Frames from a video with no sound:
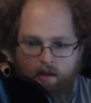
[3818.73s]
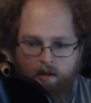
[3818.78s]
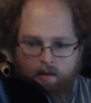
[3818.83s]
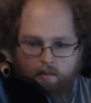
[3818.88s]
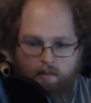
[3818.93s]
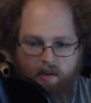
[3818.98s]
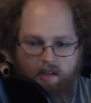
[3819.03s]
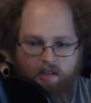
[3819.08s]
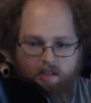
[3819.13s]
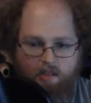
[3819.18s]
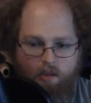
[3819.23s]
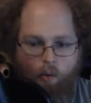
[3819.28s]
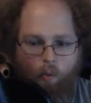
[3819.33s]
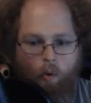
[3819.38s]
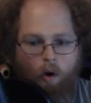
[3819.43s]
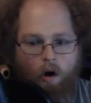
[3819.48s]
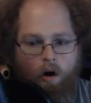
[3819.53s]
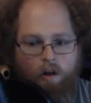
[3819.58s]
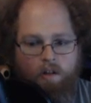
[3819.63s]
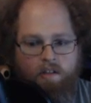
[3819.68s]
because the
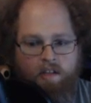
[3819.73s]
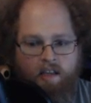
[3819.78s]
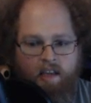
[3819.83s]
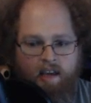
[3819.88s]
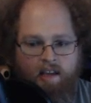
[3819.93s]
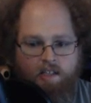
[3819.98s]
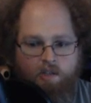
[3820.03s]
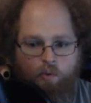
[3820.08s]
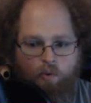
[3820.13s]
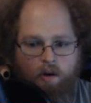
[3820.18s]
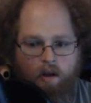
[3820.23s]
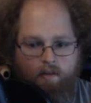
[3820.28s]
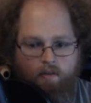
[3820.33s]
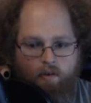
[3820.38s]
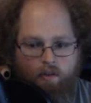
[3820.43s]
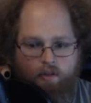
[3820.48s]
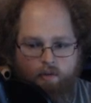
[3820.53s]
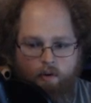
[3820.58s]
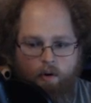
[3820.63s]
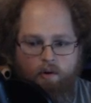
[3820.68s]
wall negates whatever
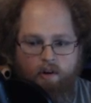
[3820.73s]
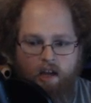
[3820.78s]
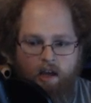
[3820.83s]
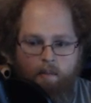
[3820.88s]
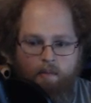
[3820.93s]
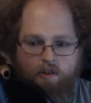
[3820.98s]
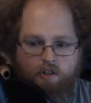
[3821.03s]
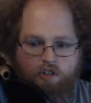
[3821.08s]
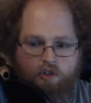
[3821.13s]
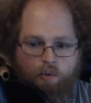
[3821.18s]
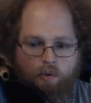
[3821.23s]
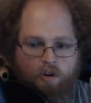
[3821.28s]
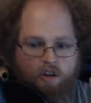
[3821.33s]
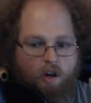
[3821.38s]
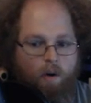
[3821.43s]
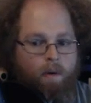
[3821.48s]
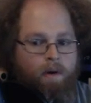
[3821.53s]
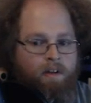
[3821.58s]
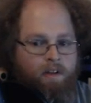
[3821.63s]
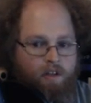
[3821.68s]
throw damage you were
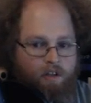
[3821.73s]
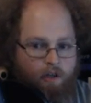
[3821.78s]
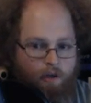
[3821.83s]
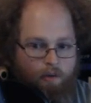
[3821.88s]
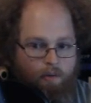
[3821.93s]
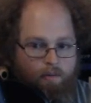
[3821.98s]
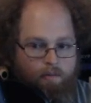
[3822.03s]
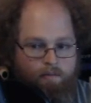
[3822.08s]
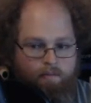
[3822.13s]
going to do.